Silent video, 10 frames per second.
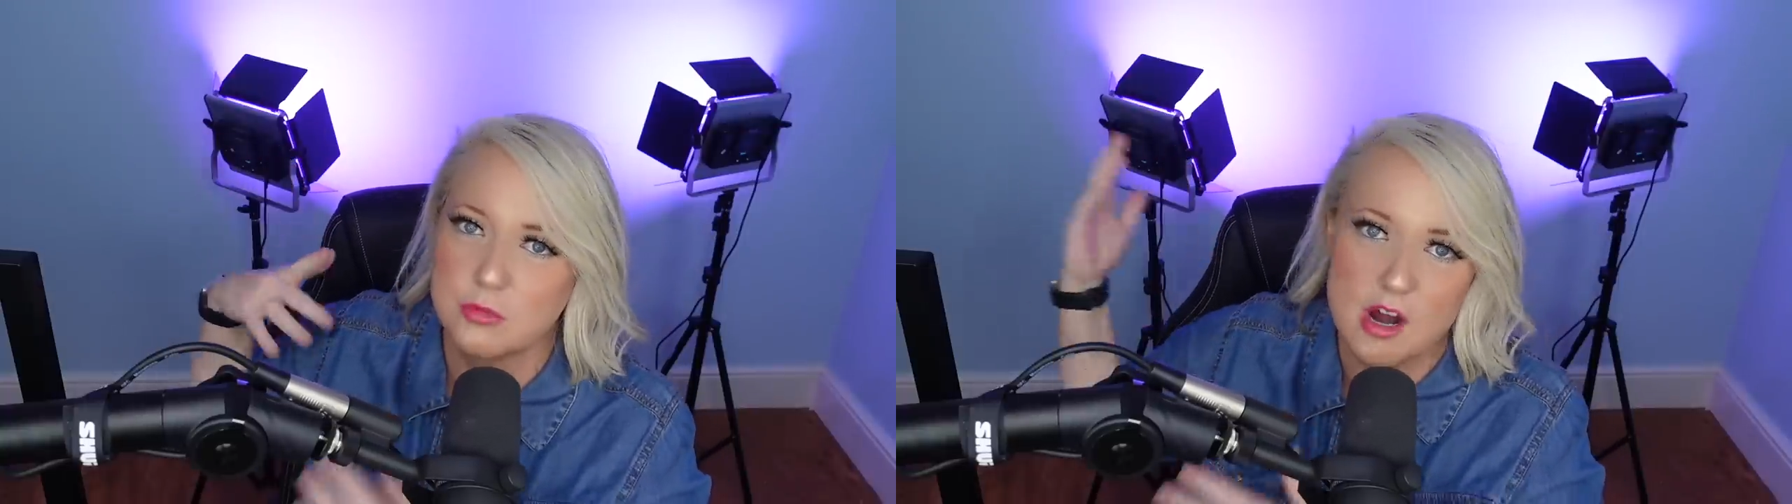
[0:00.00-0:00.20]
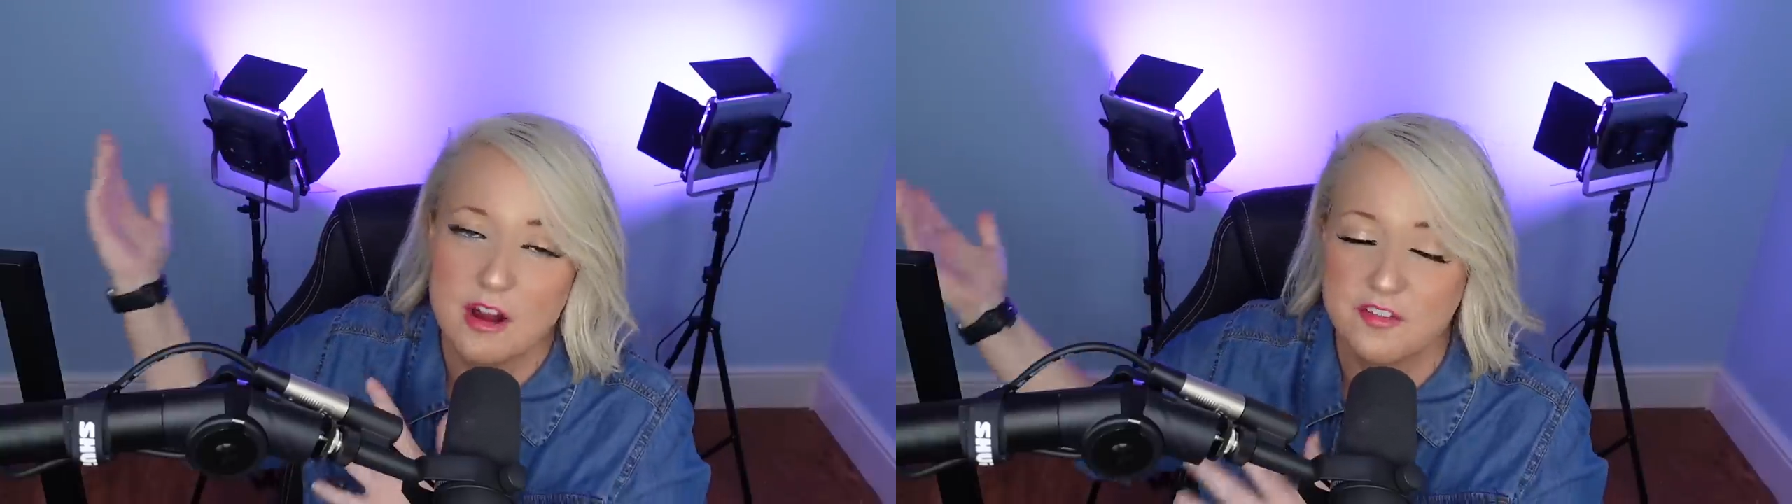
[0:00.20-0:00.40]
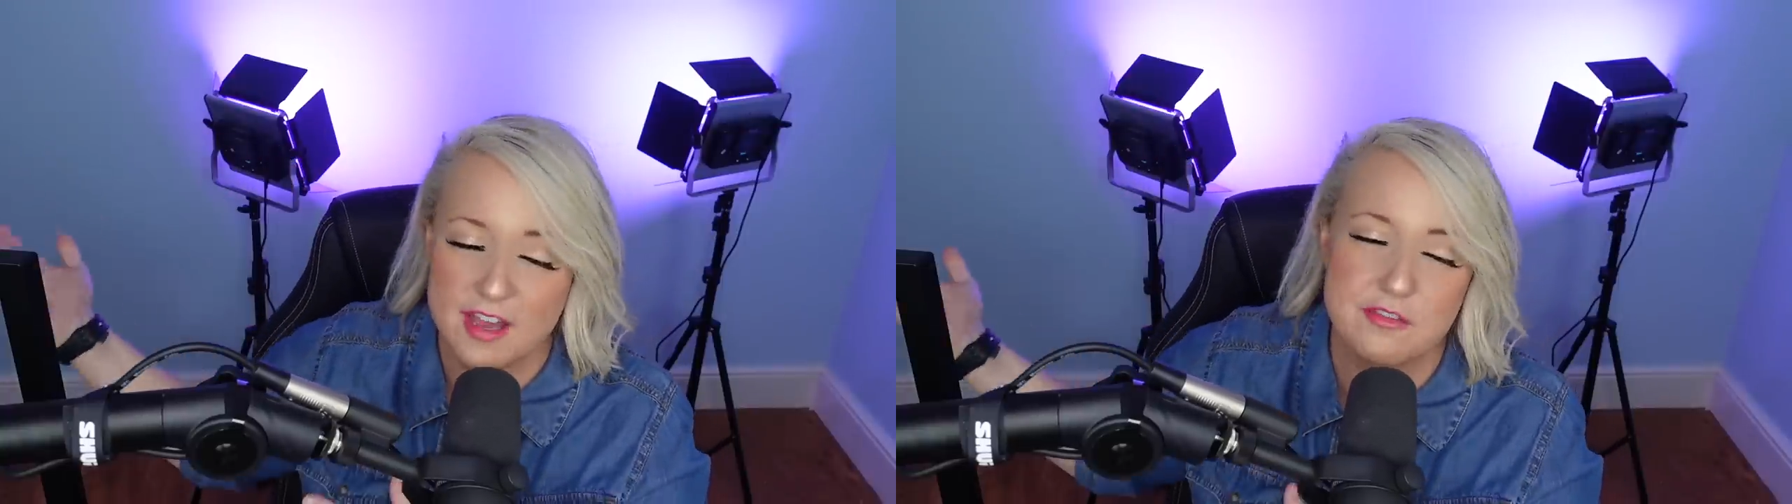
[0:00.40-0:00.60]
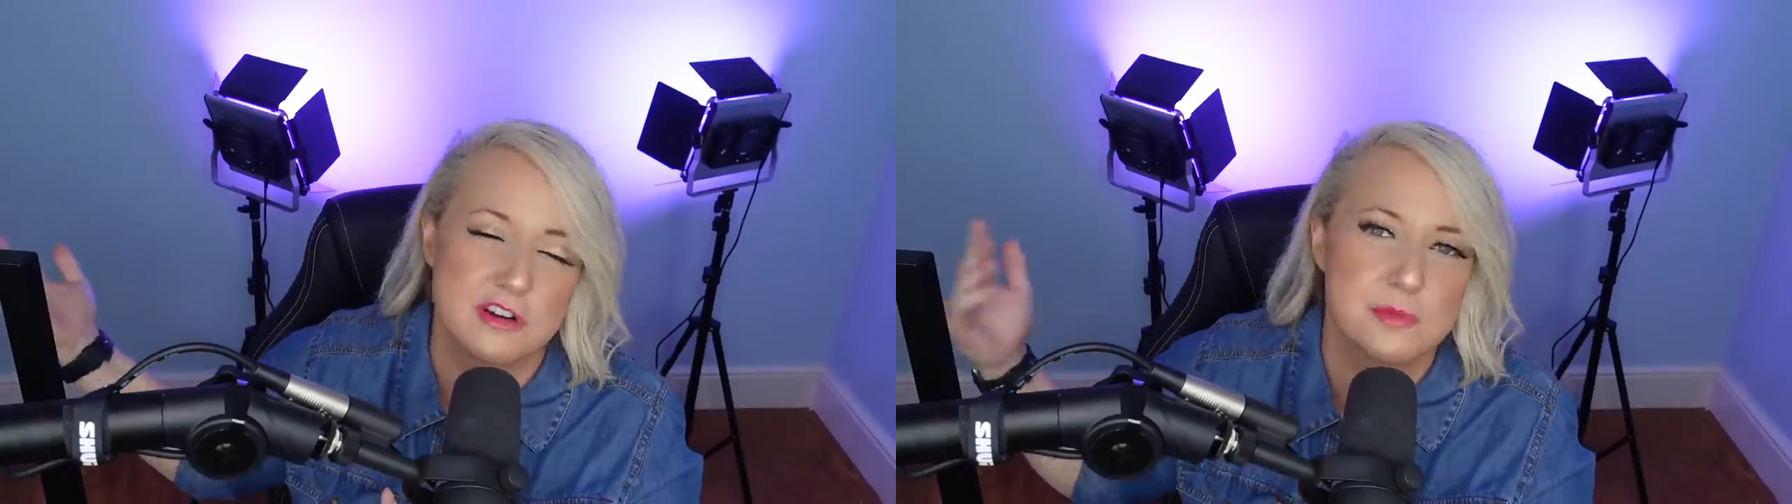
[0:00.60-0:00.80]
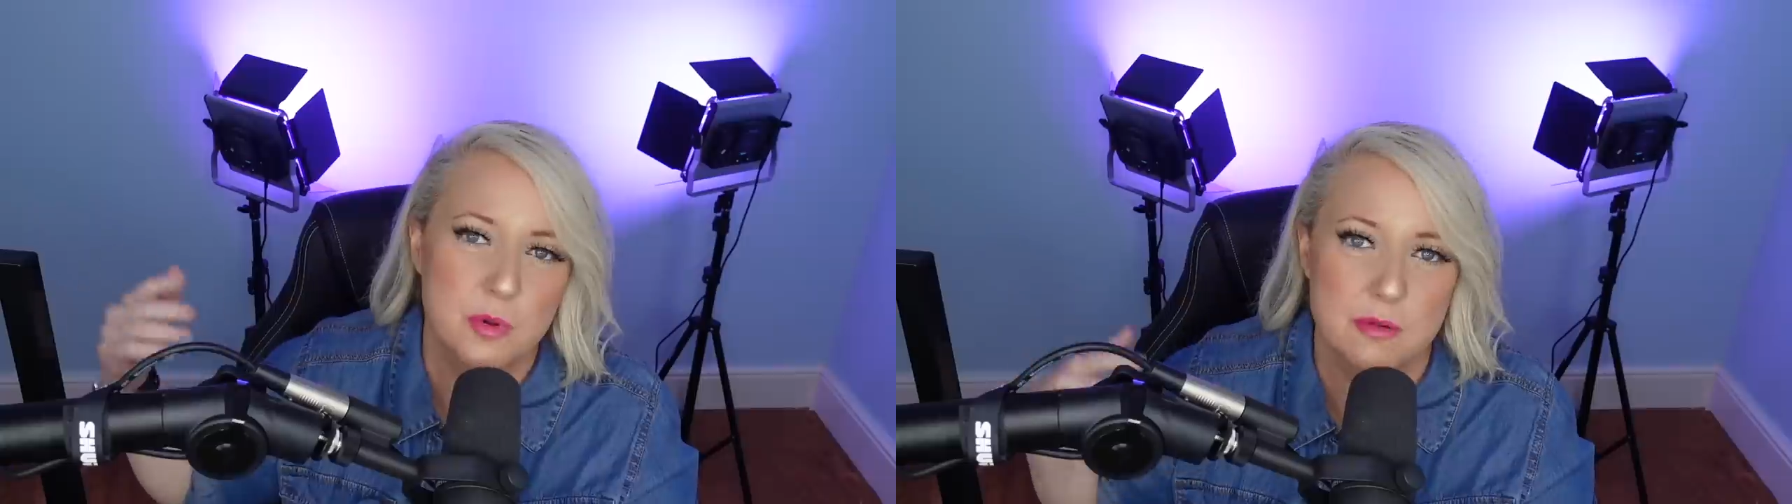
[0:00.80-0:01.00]
were our
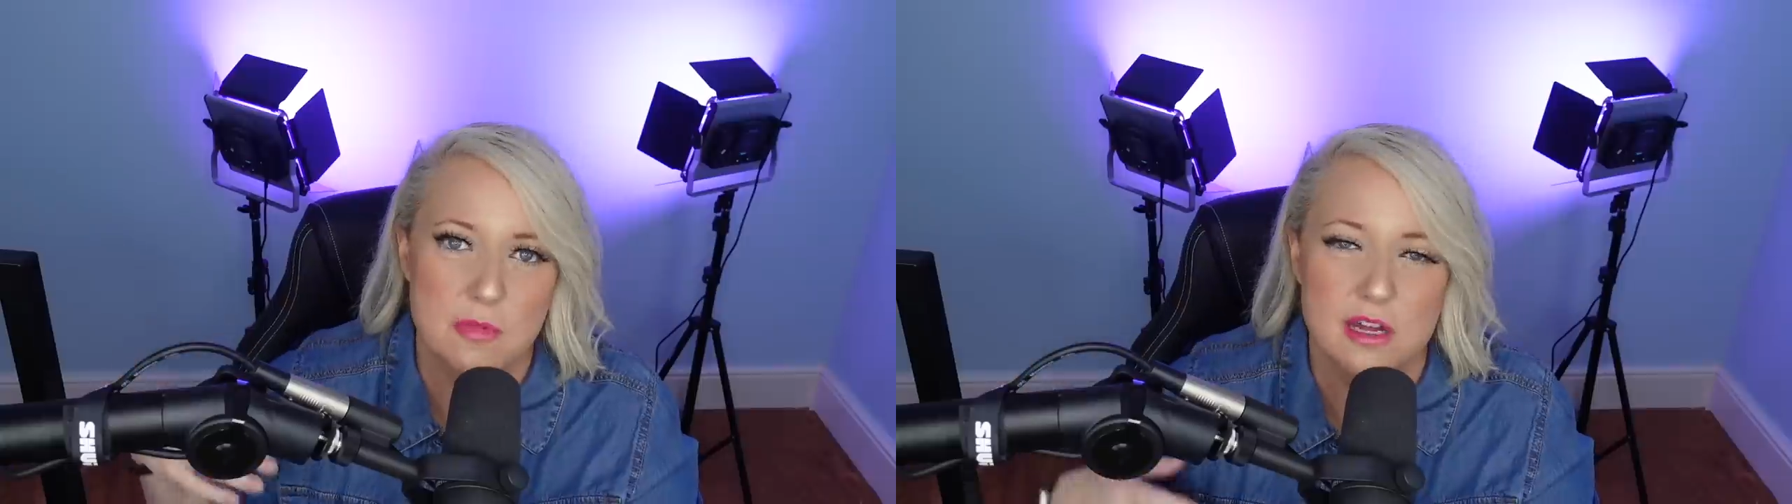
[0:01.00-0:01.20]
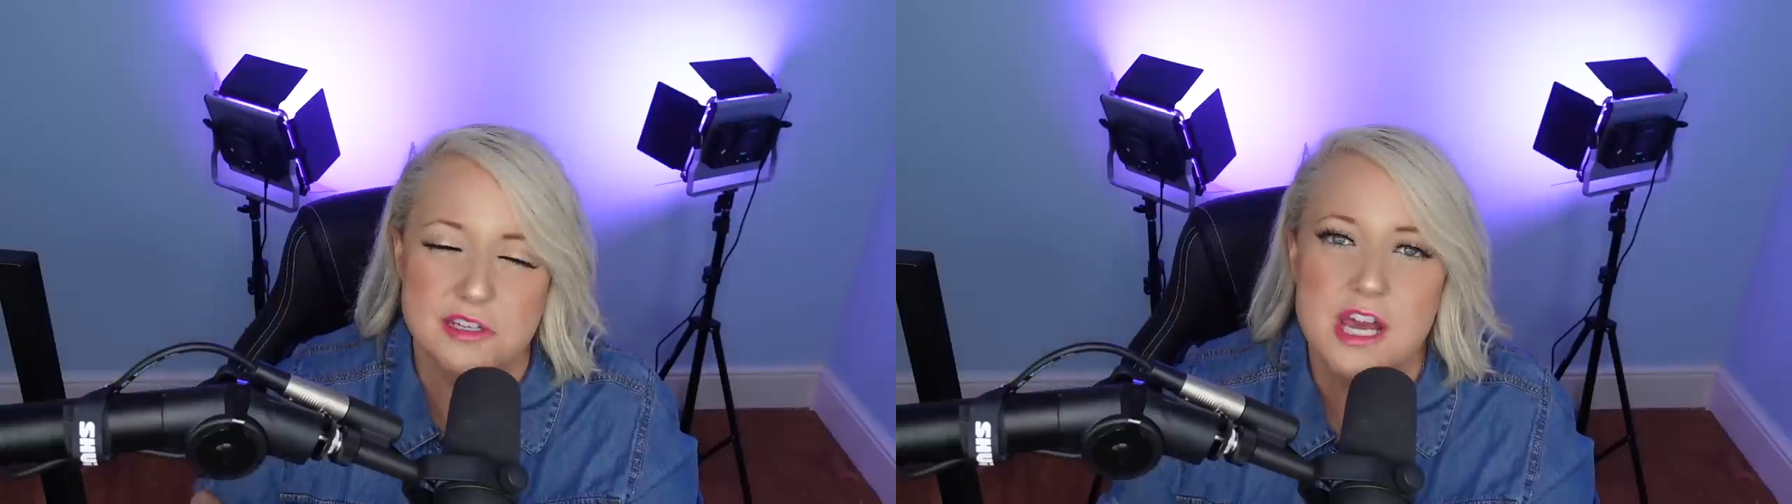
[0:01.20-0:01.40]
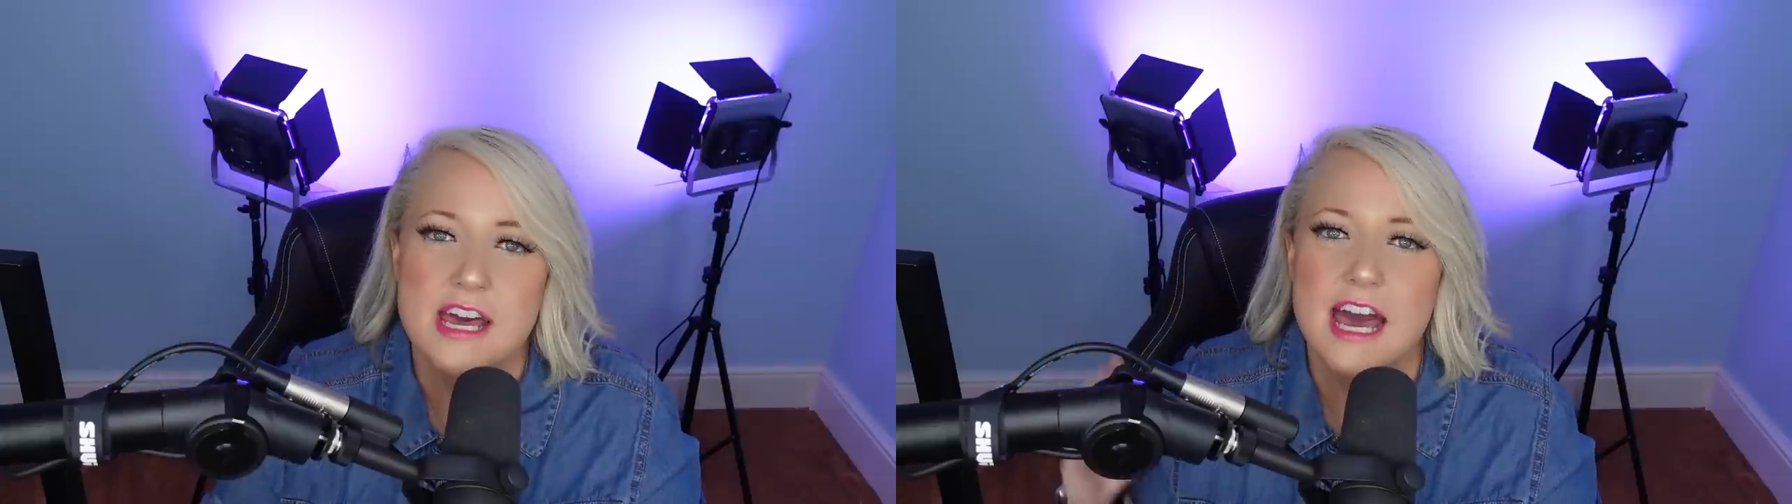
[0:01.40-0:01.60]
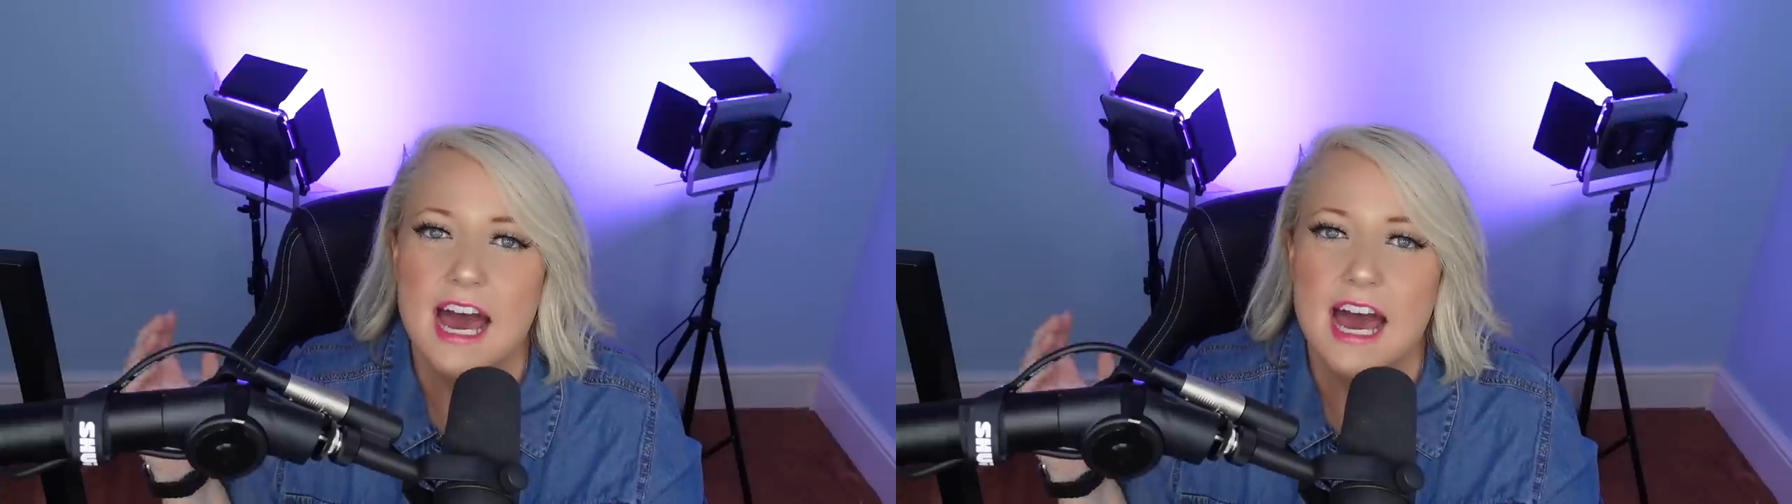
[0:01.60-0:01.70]
favorites pretty much.